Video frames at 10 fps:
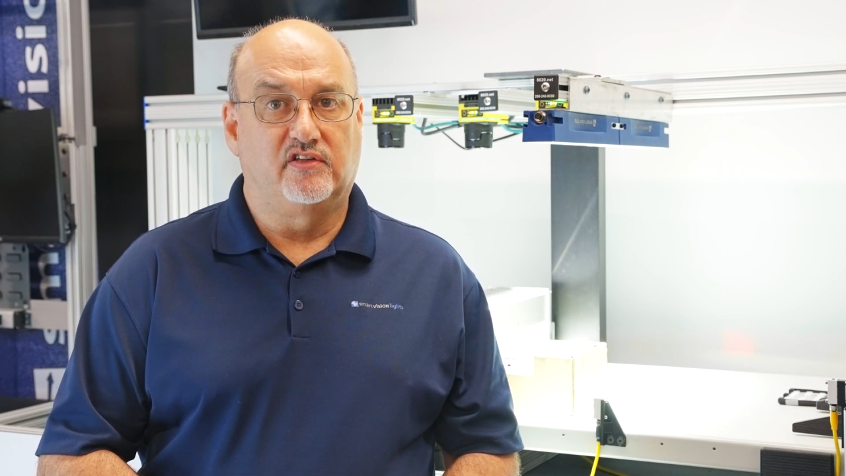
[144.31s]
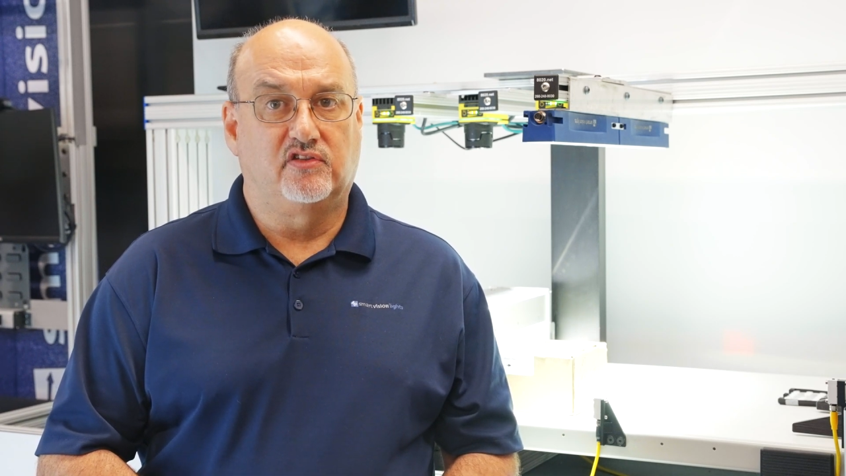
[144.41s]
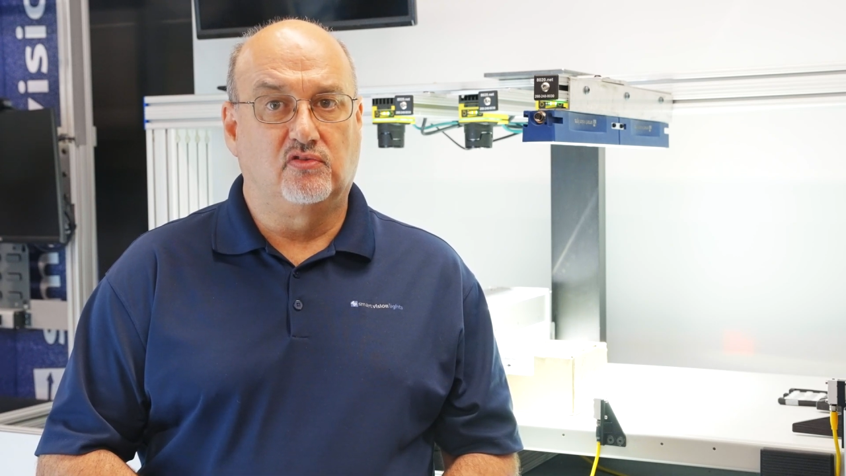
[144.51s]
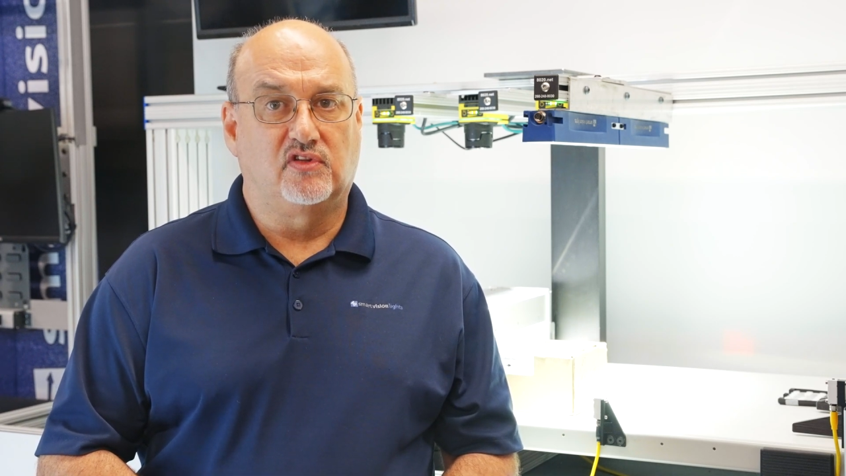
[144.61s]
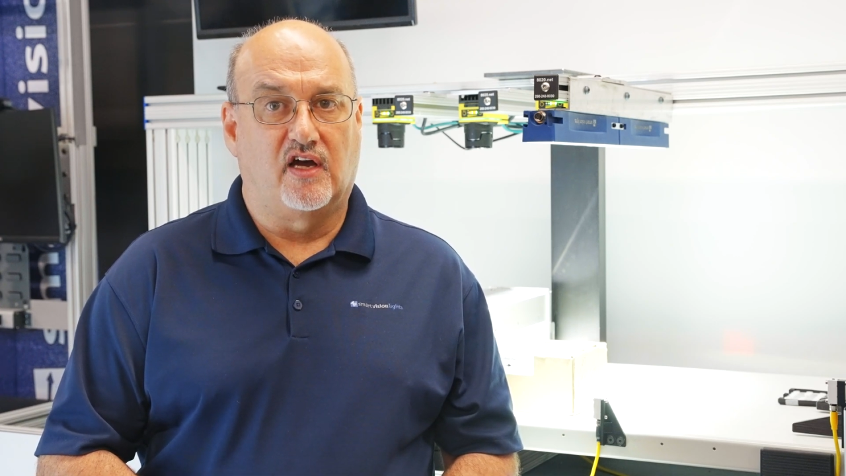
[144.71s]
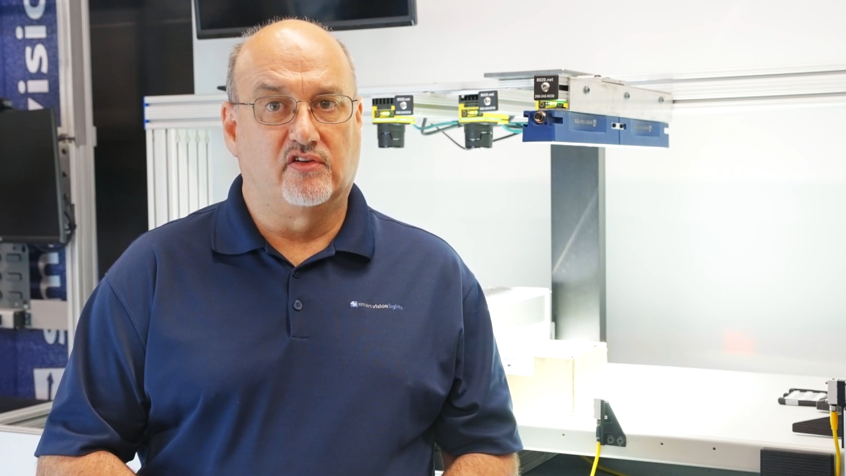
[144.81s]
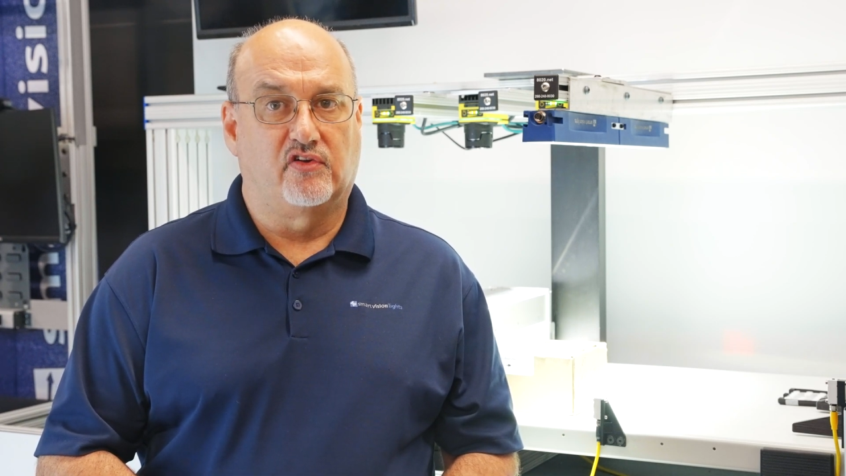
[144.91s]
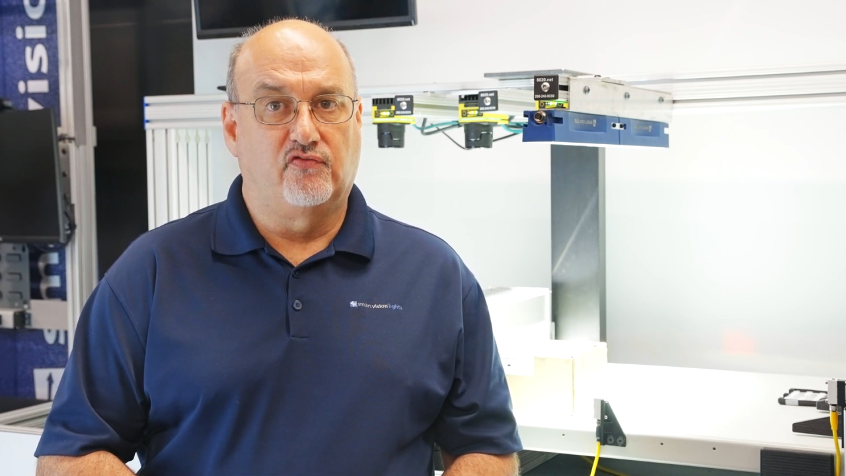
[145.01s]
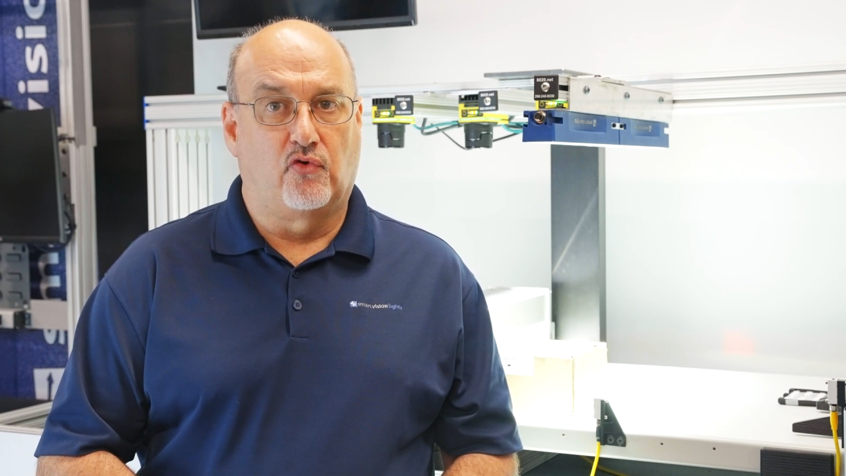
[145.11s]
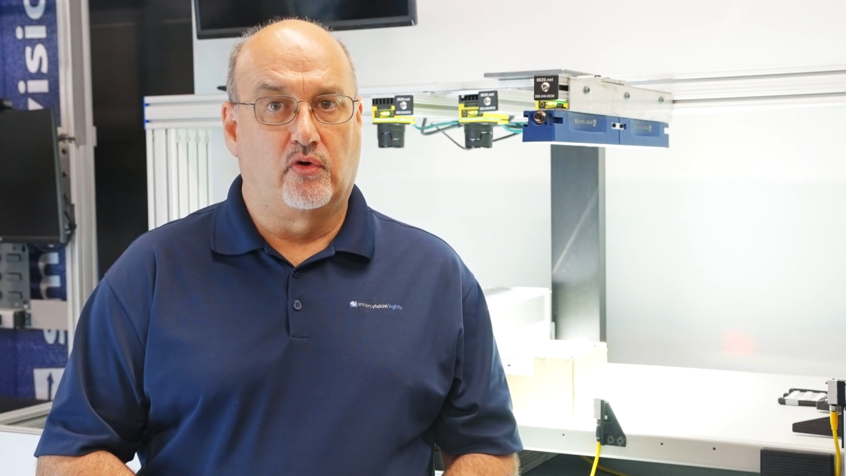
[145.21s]

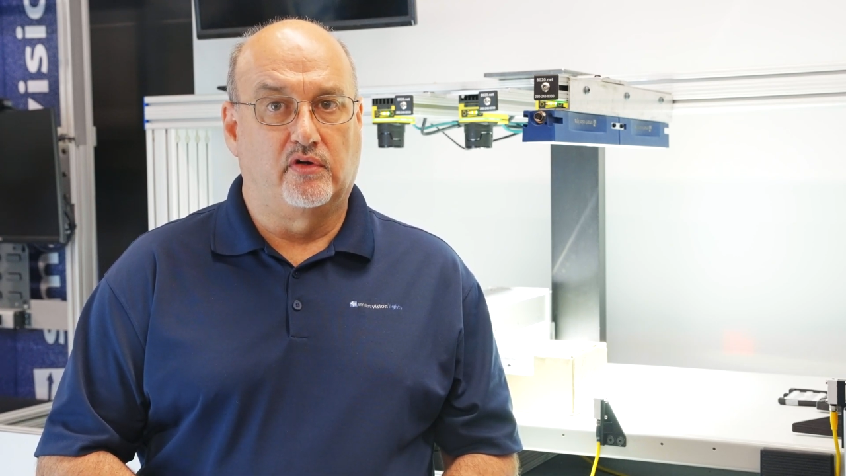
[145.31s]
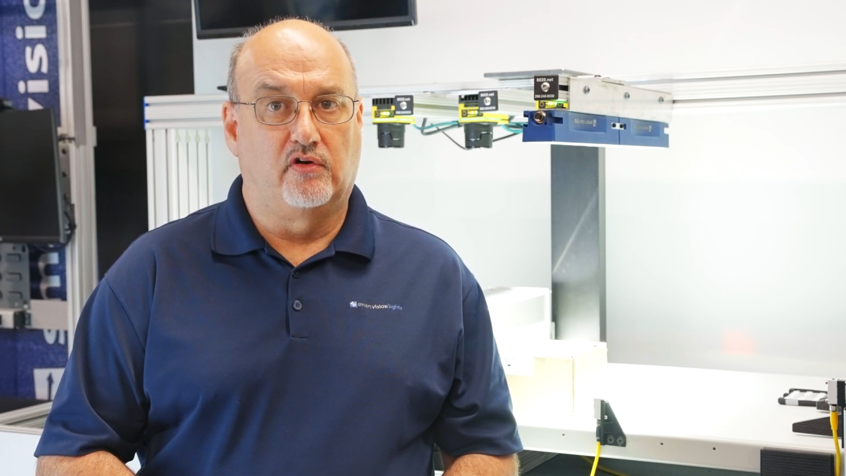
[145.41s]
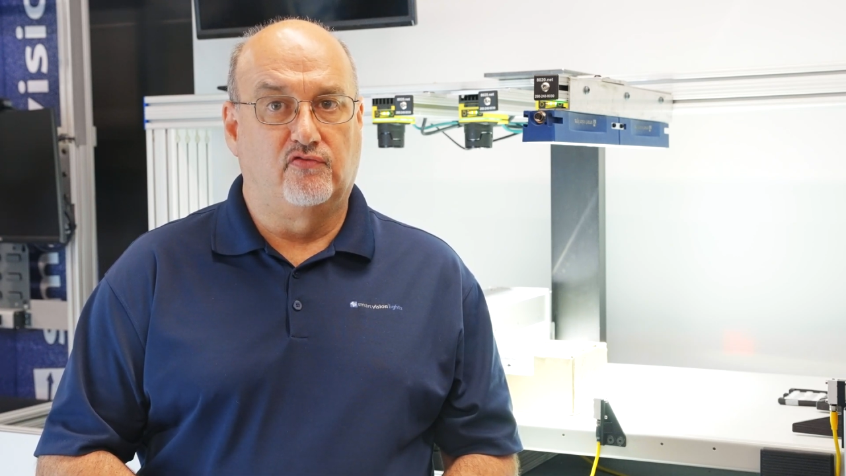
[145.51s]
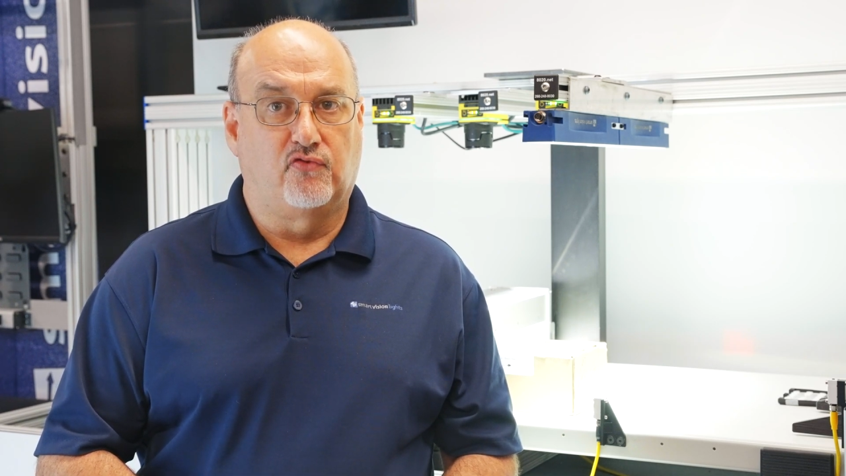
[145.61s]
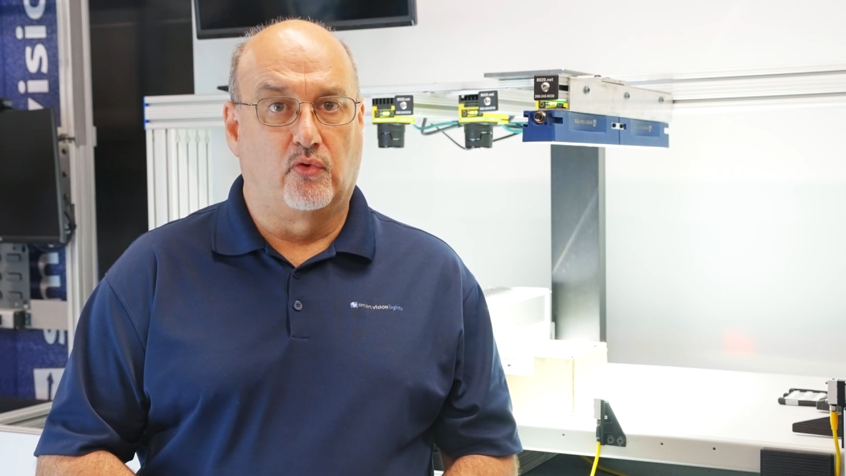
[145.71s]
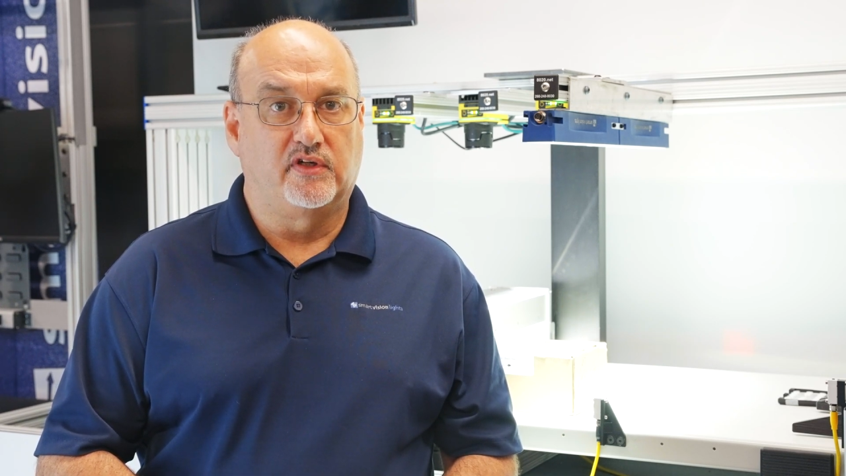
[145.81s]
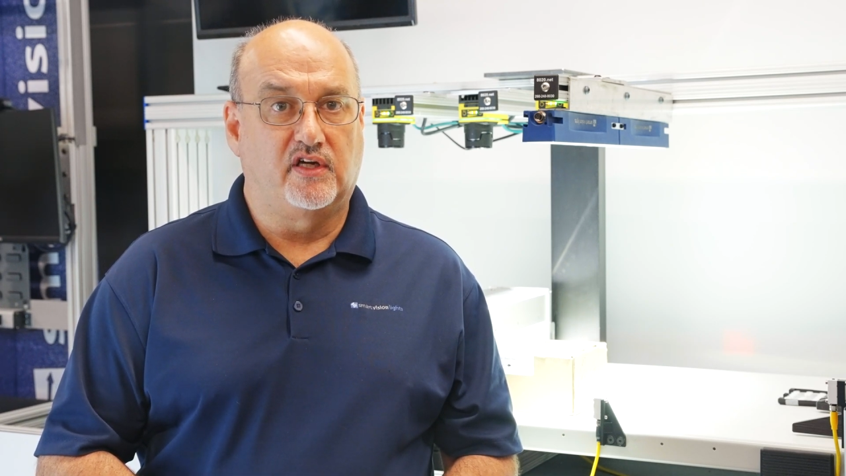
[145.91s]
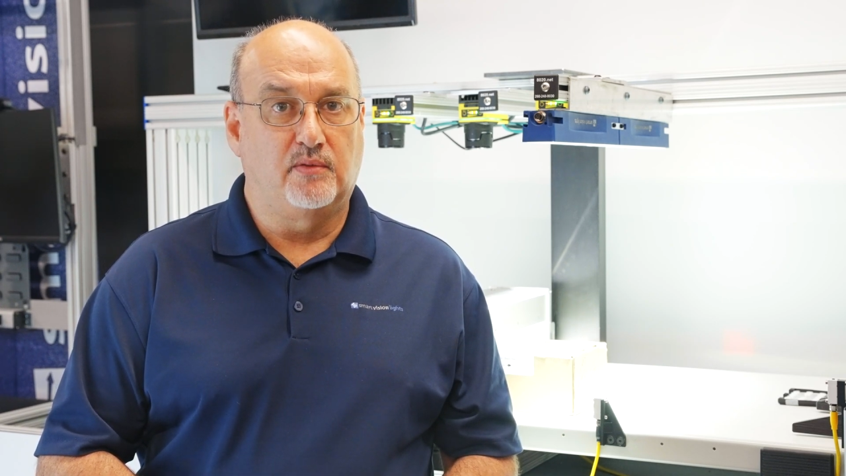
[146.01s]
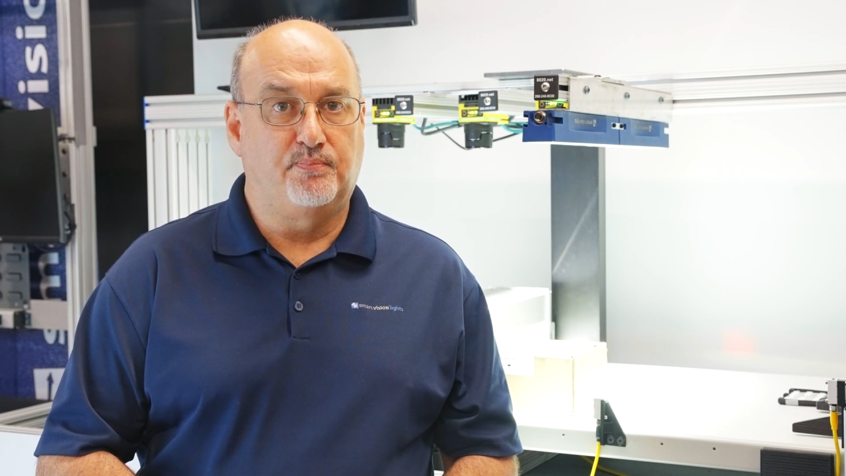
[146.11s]
2,448